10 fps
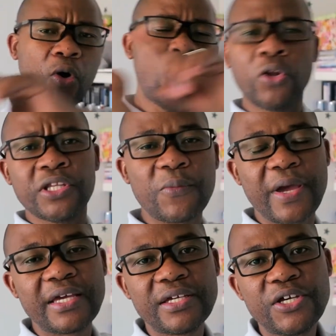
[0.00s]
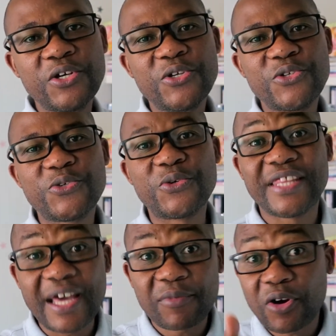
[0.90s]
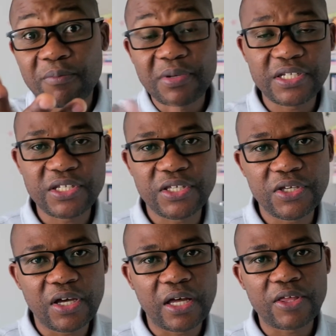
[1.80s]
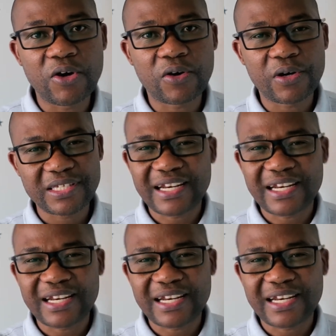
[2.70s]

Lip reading: all the way to them completing your course.